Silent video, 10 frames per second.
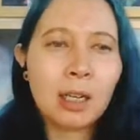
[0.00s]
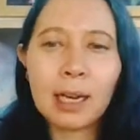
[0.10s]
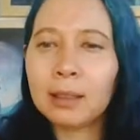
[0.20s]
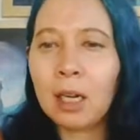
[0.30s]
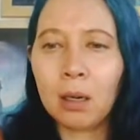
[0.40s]

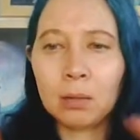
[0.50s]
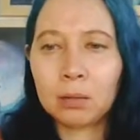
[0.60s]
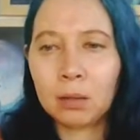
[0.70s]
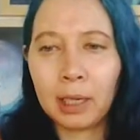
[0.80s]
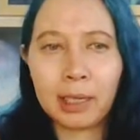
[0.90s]
No,
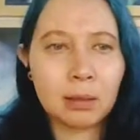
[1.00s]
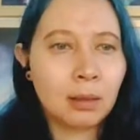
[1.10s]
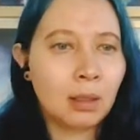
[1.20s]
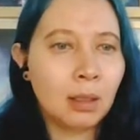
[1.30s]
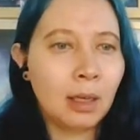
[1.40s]
okay.
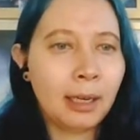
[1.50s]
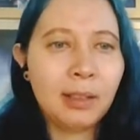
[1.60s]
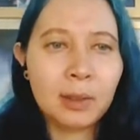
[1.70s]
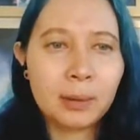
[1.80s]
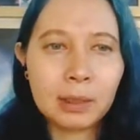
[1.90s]
I don't
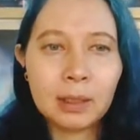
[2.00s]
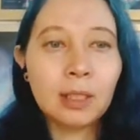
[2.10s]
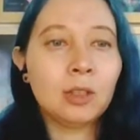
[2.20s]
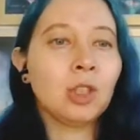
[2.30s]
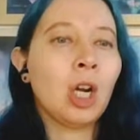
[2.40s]
even know.
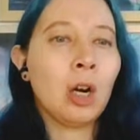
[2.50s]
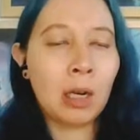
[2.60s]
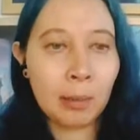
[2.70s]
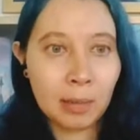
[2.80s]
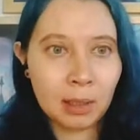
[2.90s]

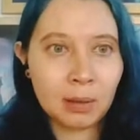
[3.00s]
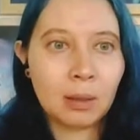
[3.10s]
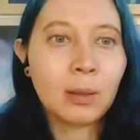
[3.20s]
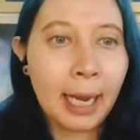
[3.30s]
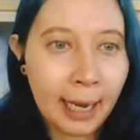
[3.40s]
Charm.
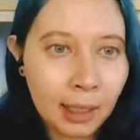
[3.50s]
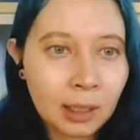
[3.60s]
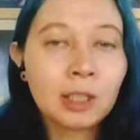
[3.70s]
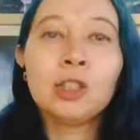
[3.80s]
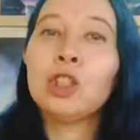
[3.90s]

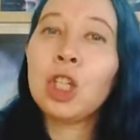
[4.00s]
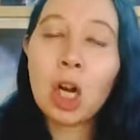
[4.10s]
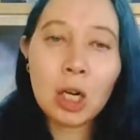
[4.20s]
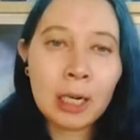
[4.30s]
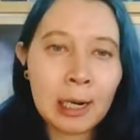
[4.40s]
Okay.
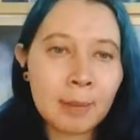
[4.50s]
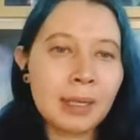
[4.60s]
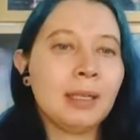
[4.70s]
Charm.